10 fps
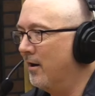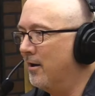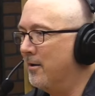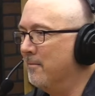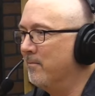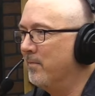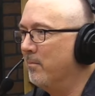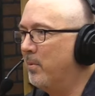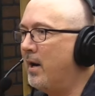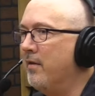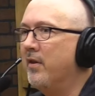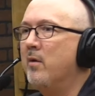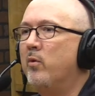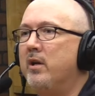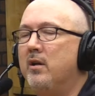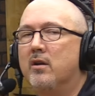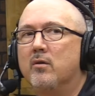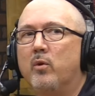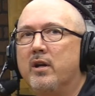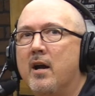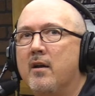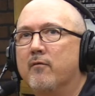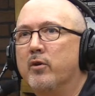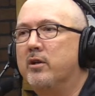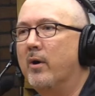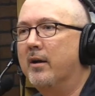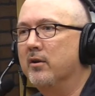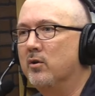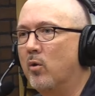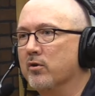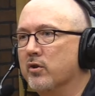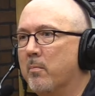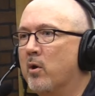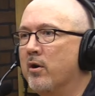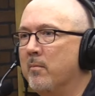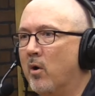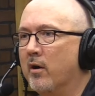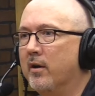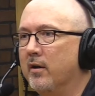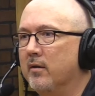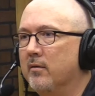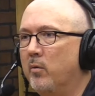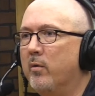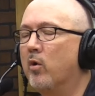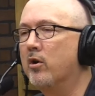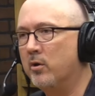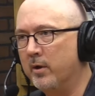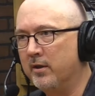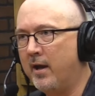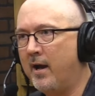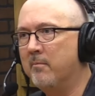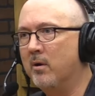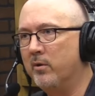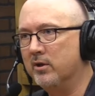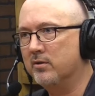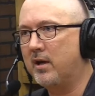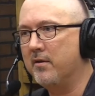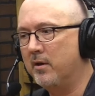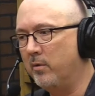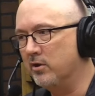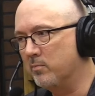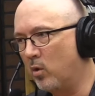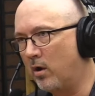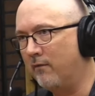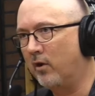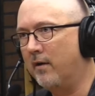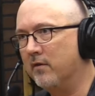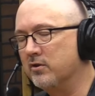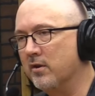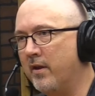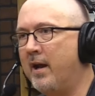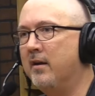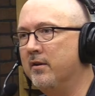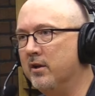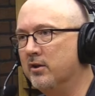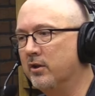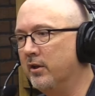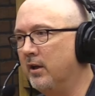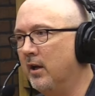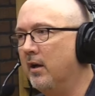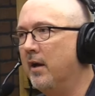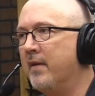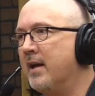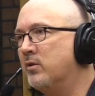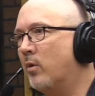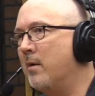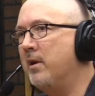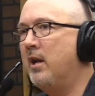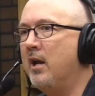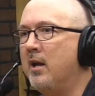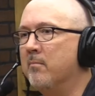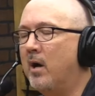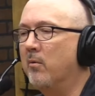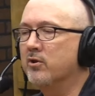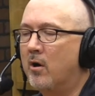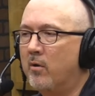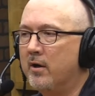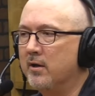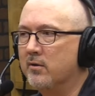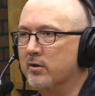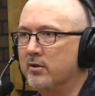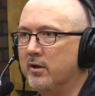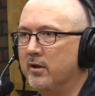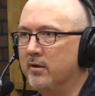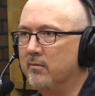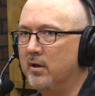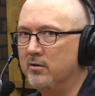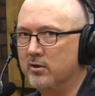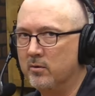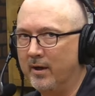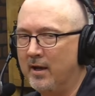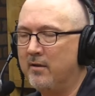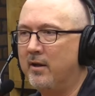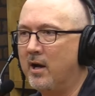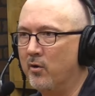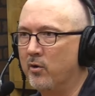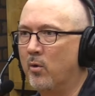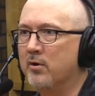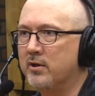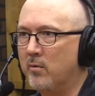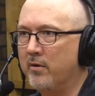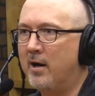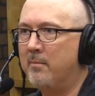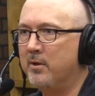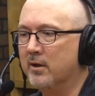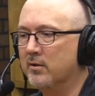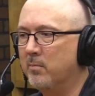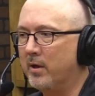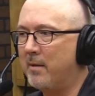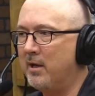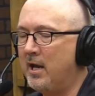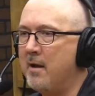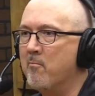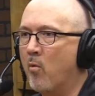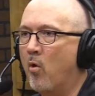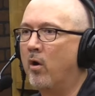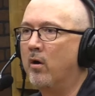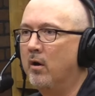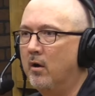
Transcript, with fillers: Um, but then we we kind of redirected towards the birding market. We were doing that, but we just I think we just put all of our efforts in that initially, right. and that's where I became. I was already interested in in just doing anything outdoorsy with optics, but I became more